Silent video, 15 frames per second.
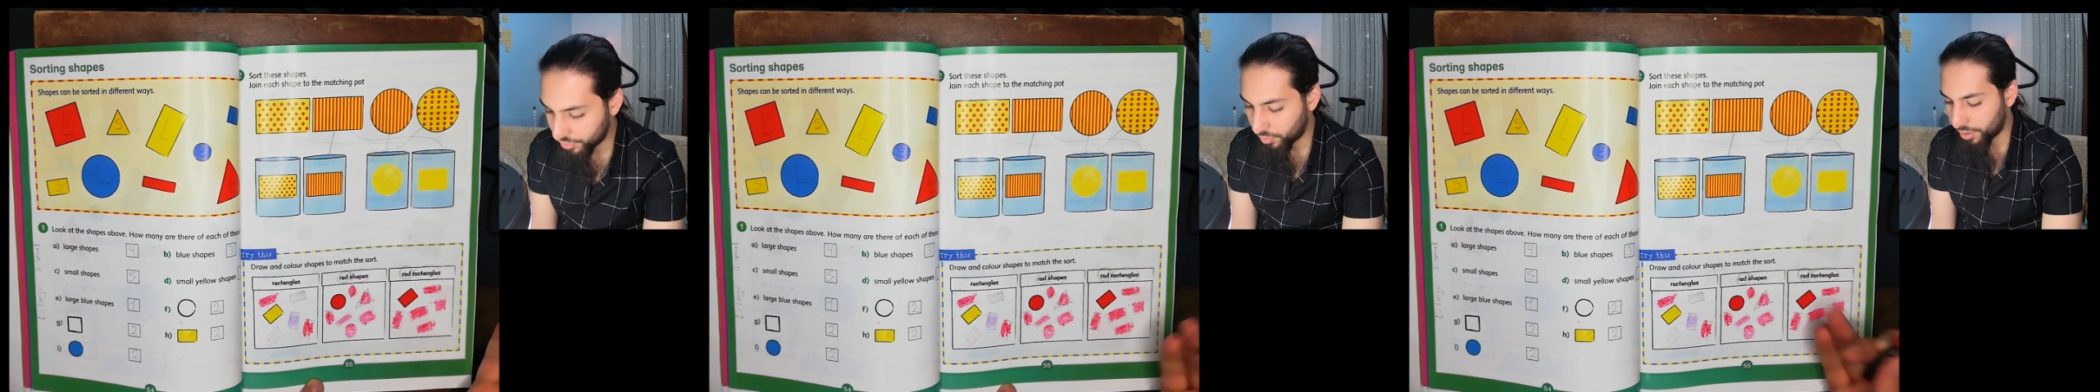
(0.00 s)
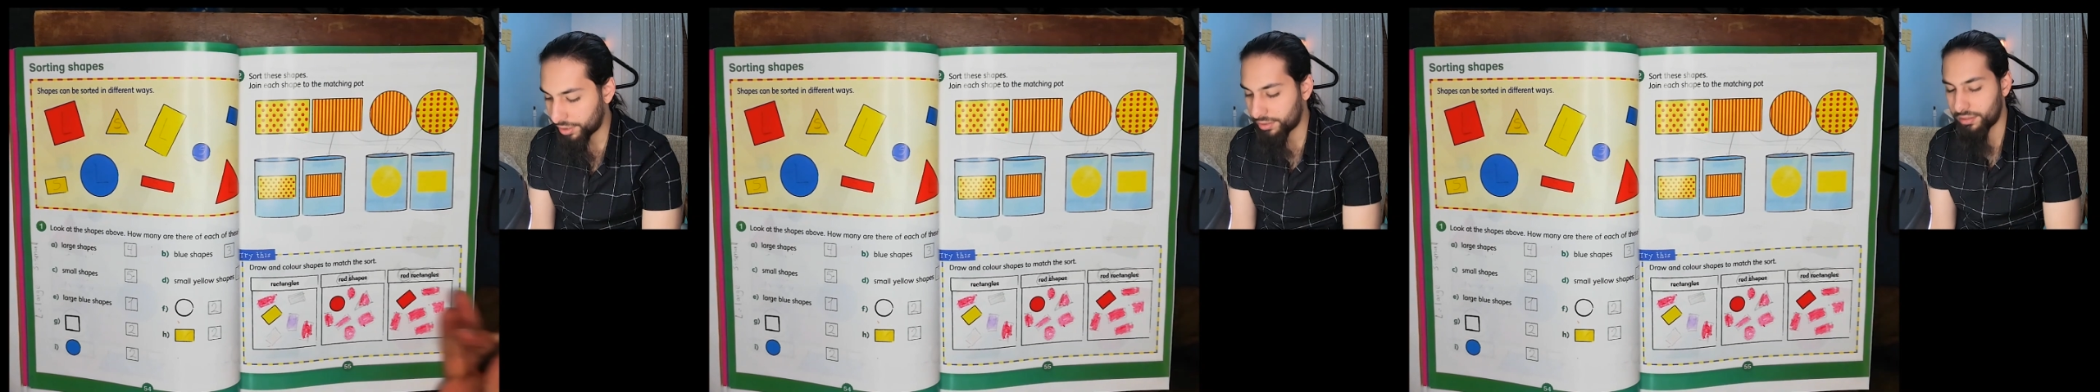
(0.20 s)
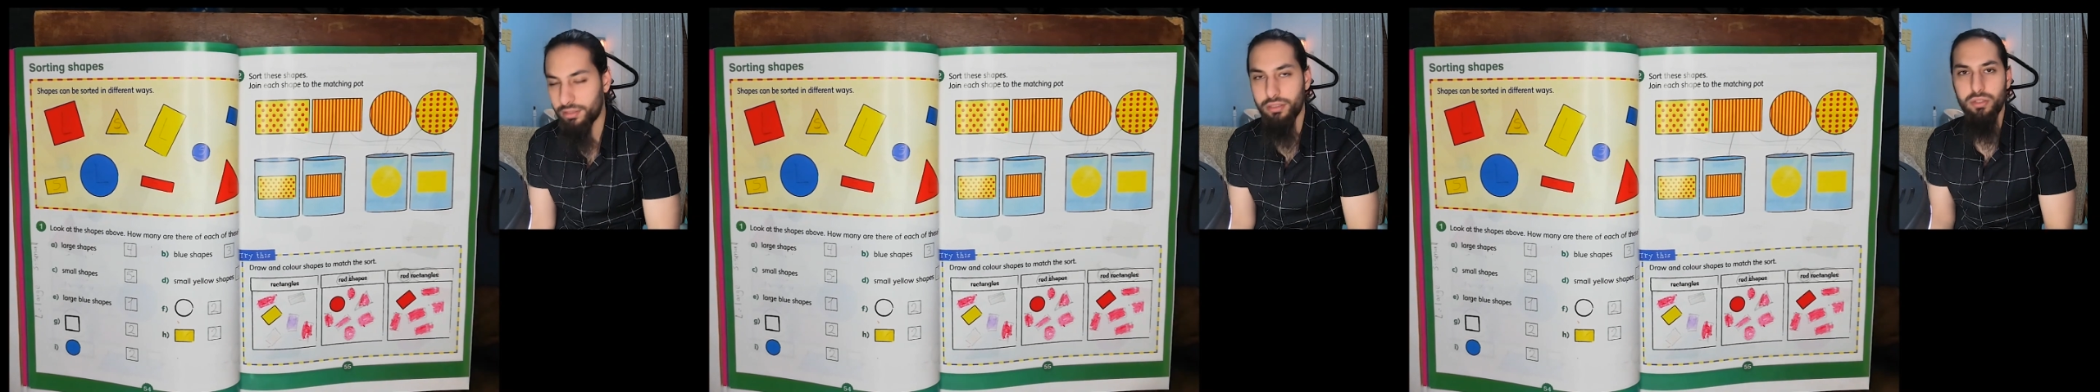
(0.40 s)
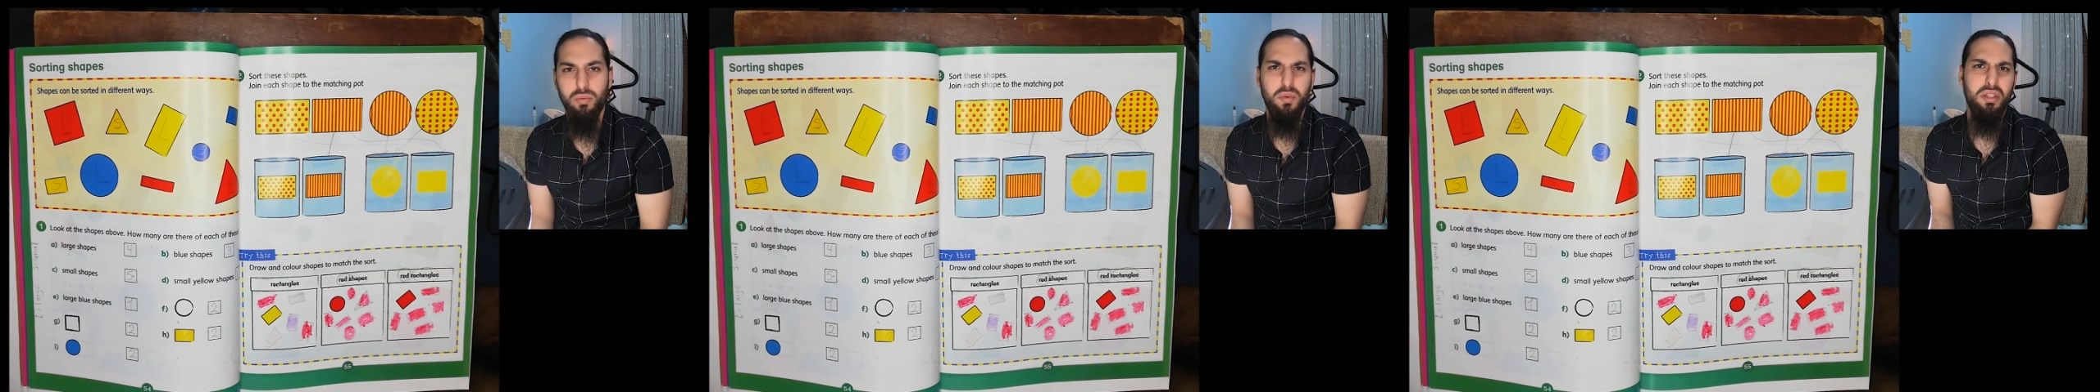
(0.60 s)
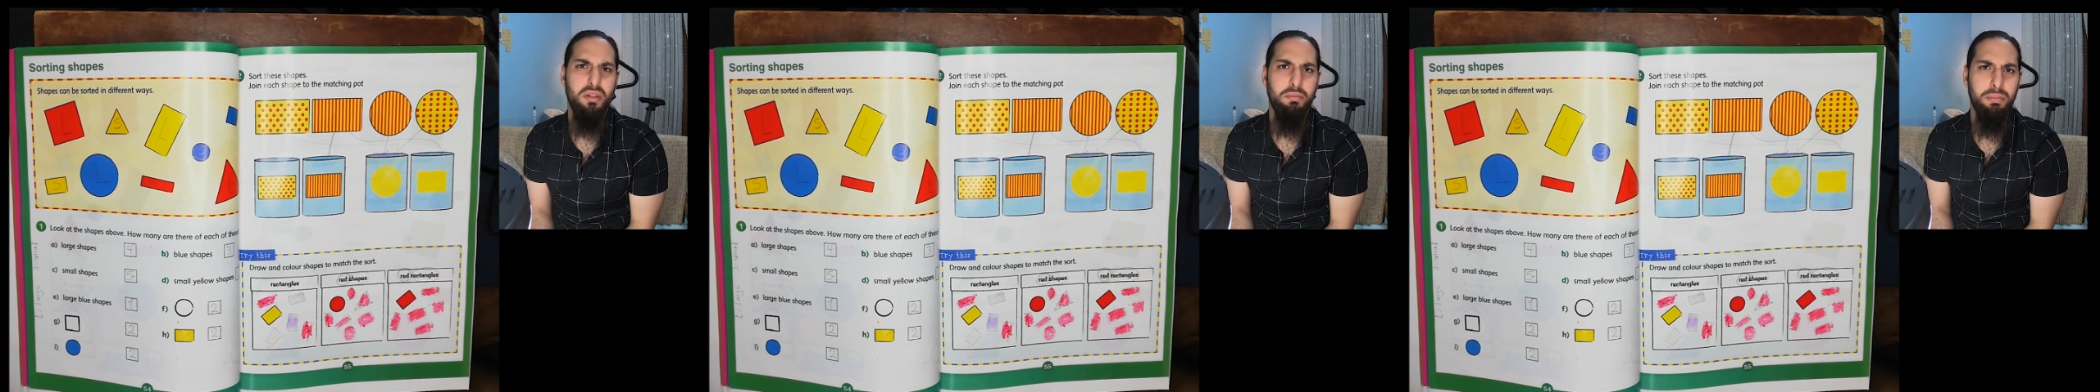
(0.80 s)
you want,
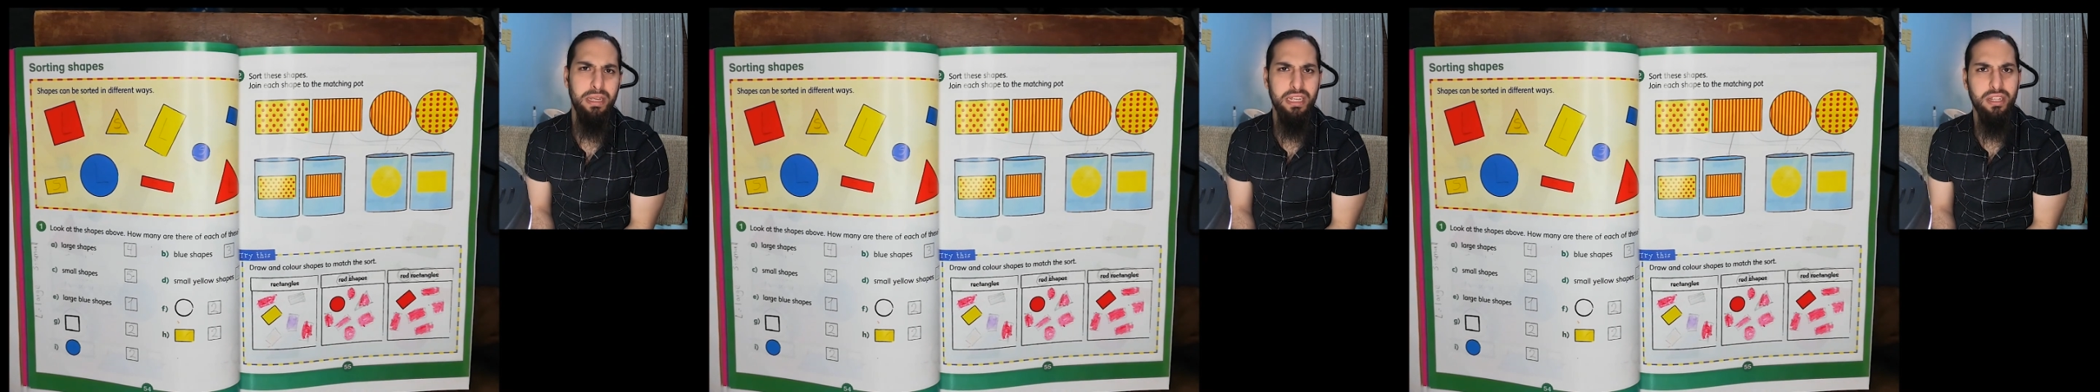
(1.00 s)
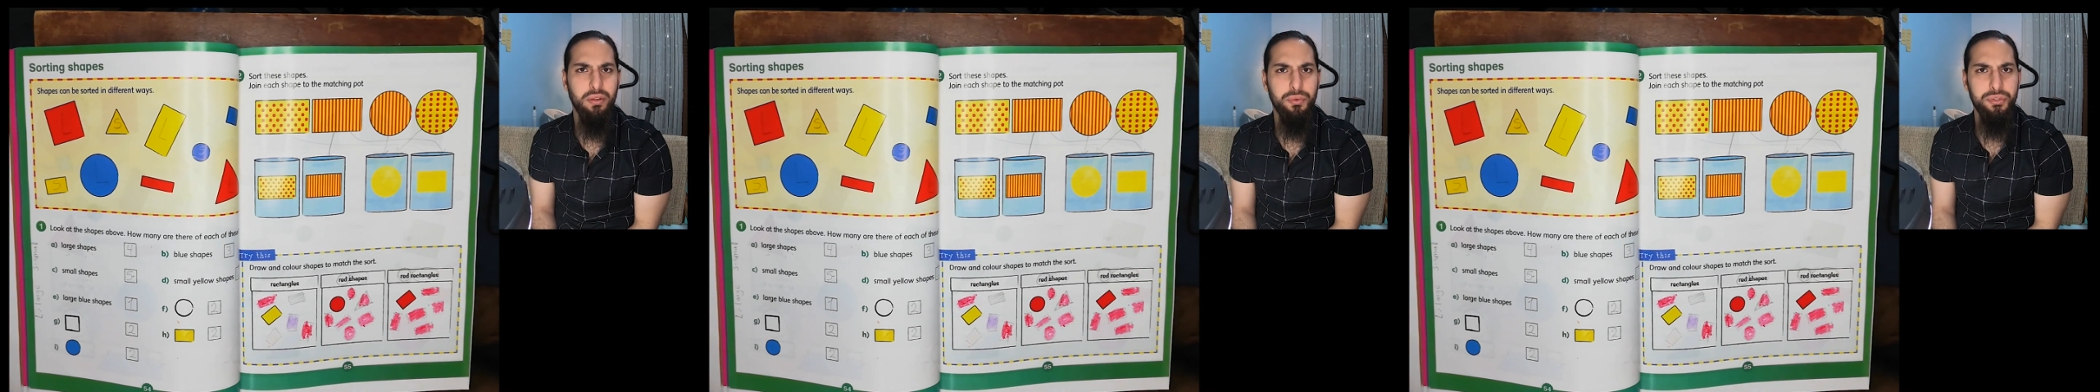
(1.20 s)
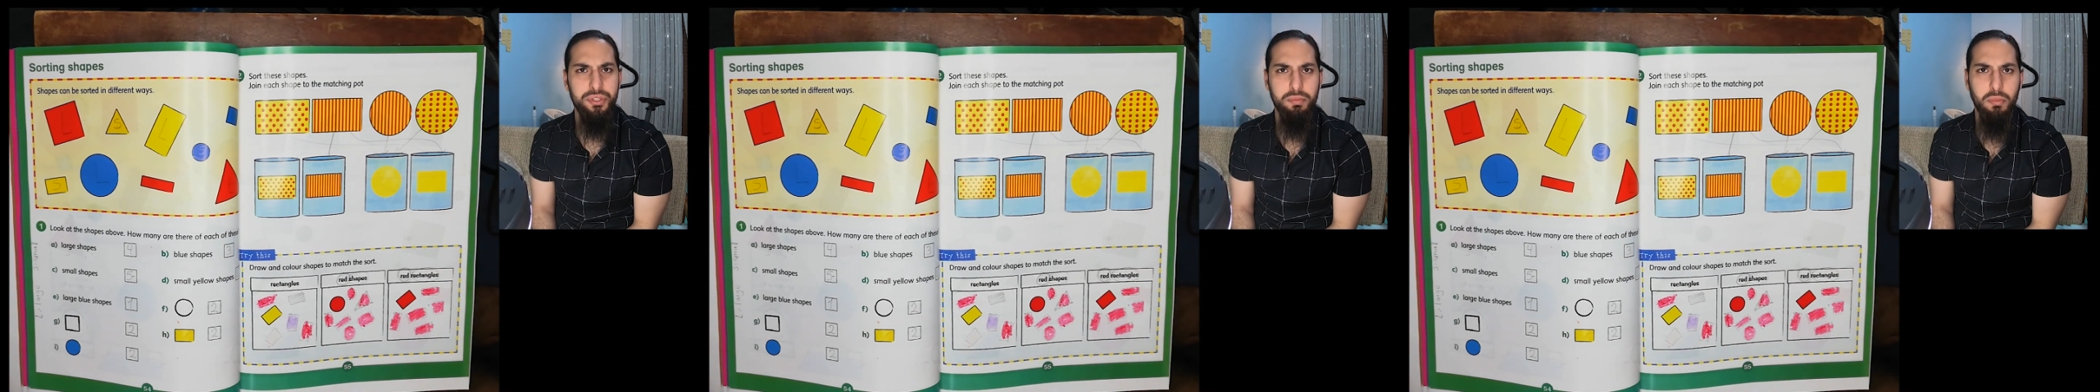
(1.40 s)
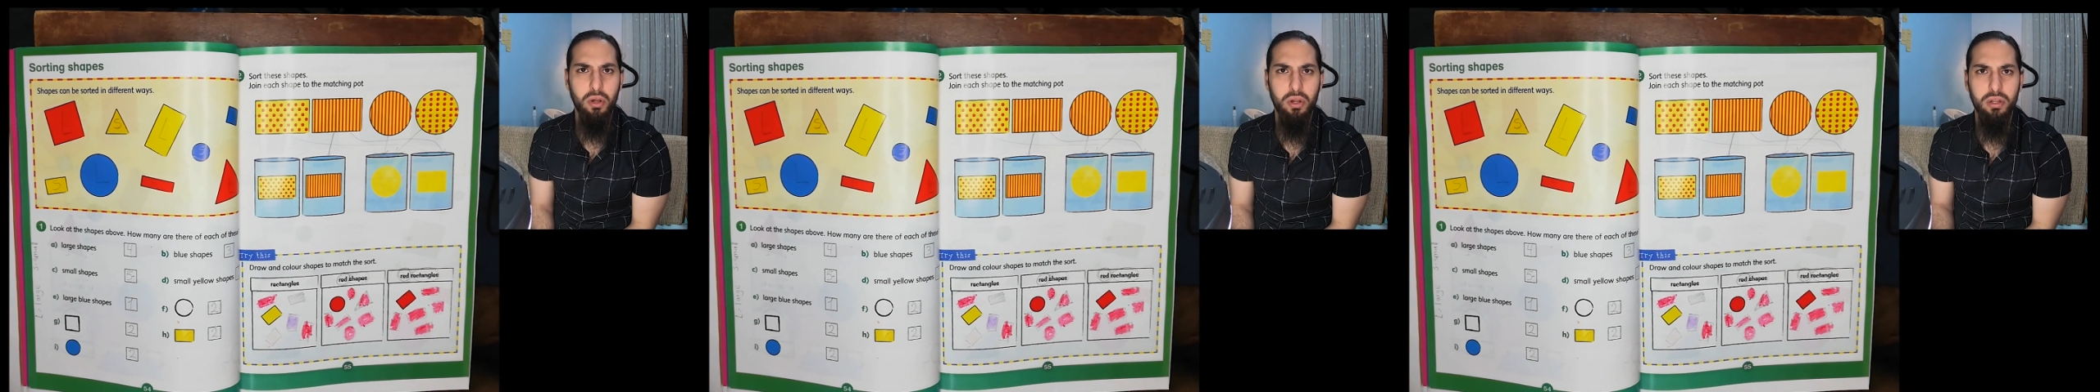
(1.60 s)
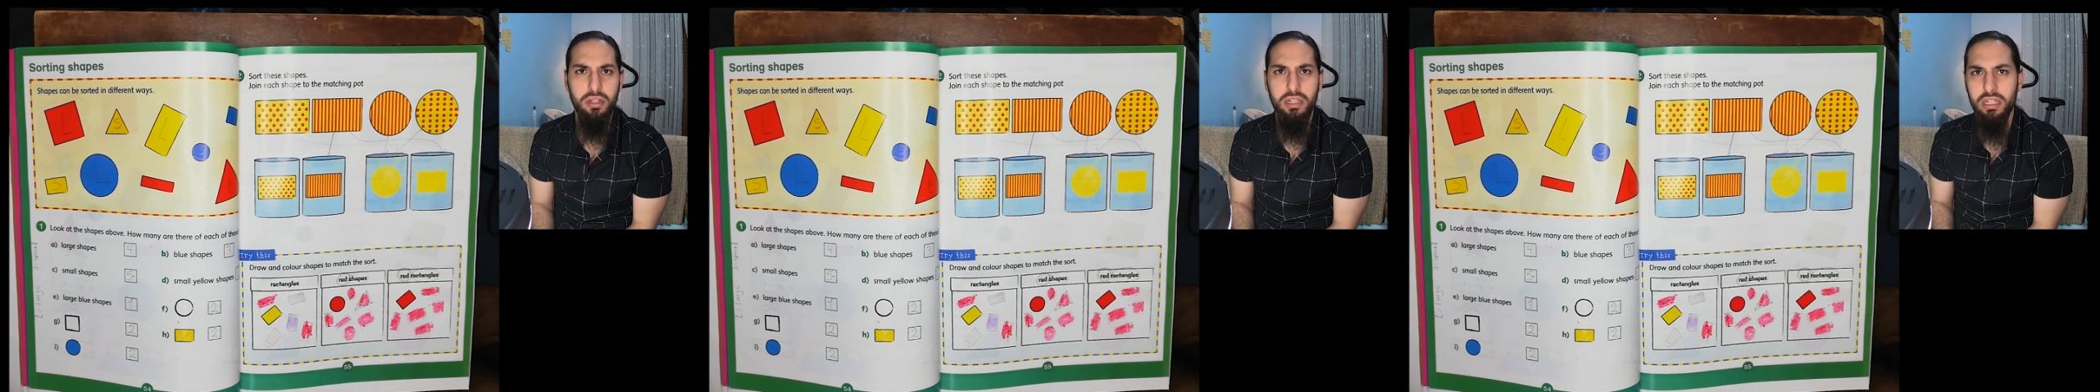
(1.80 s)
whether big or
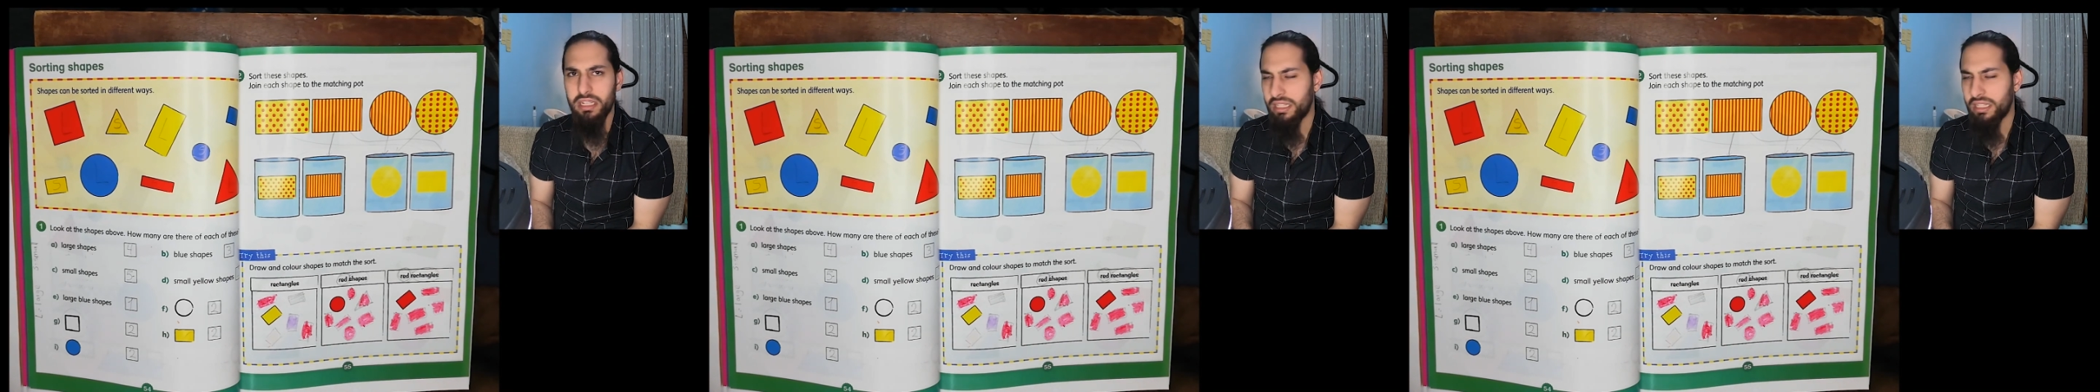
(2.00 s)
small.